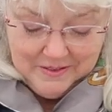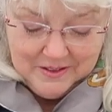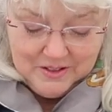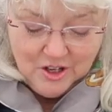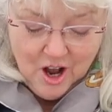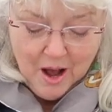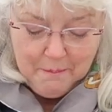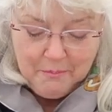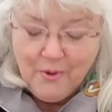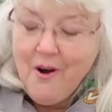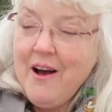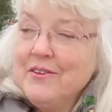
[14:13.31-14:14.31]
the top
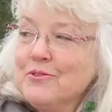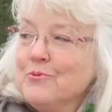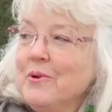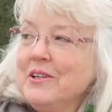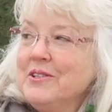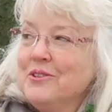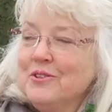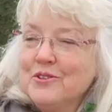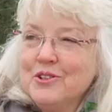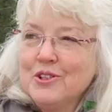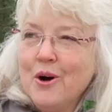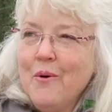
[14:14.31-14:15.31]
price
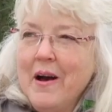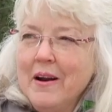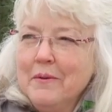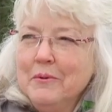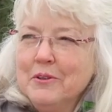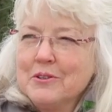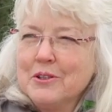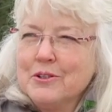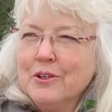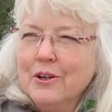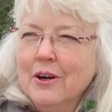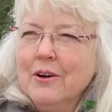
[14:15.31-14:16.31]
registered show animals
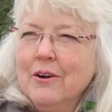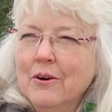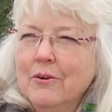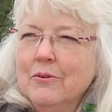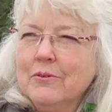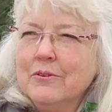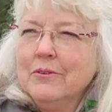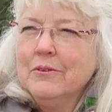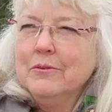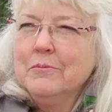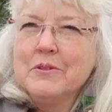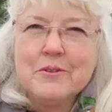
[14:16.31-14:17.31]
because they're going to go
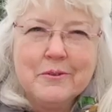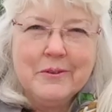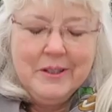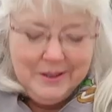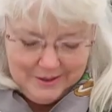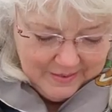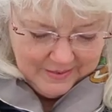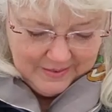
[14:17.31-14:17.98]
to Missouri,